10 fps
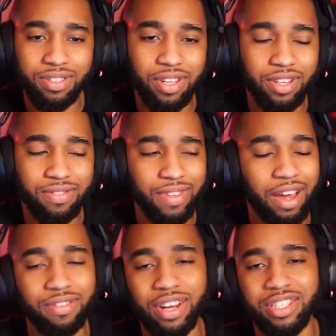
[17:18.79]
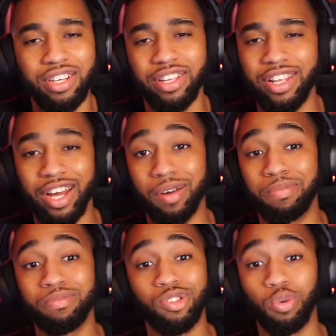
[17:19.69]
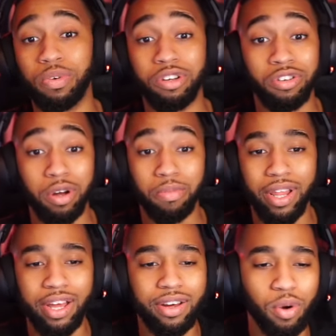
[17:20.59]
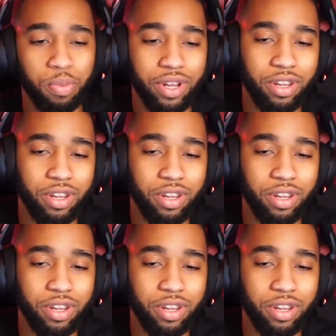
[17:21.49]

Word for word: like not necessarily like I'm super distraught by that opening.